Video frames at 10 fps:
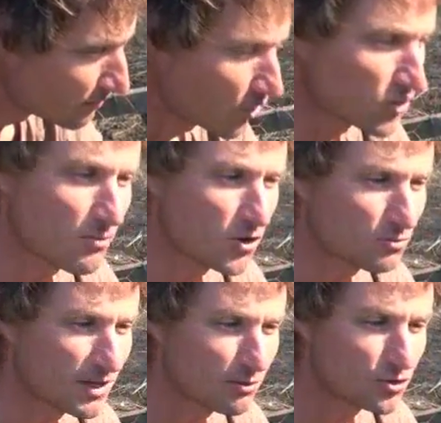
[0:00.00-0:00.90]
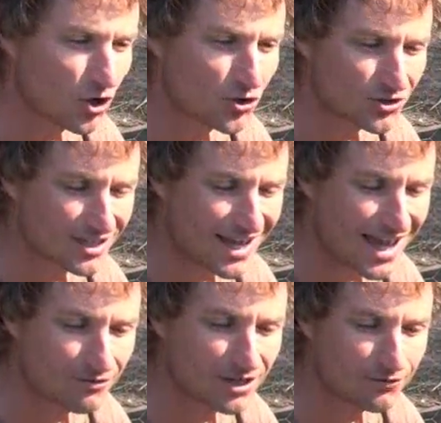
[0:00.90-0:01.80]
because most people don't
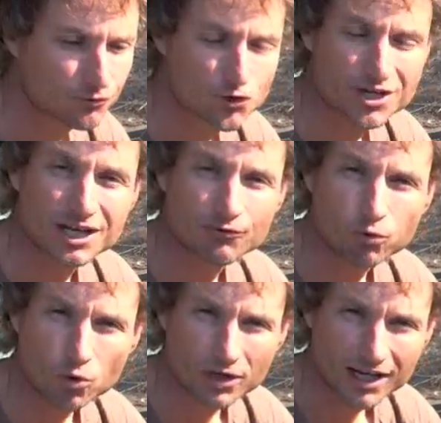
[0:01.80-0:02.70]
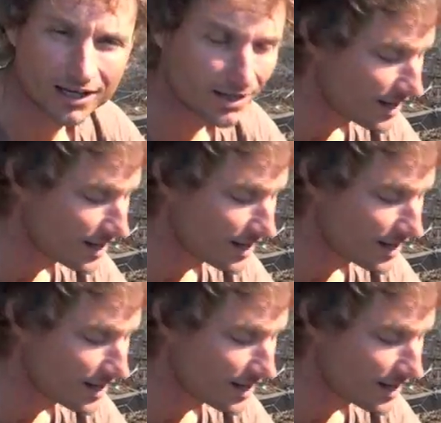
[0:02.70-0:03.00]
drink enough water,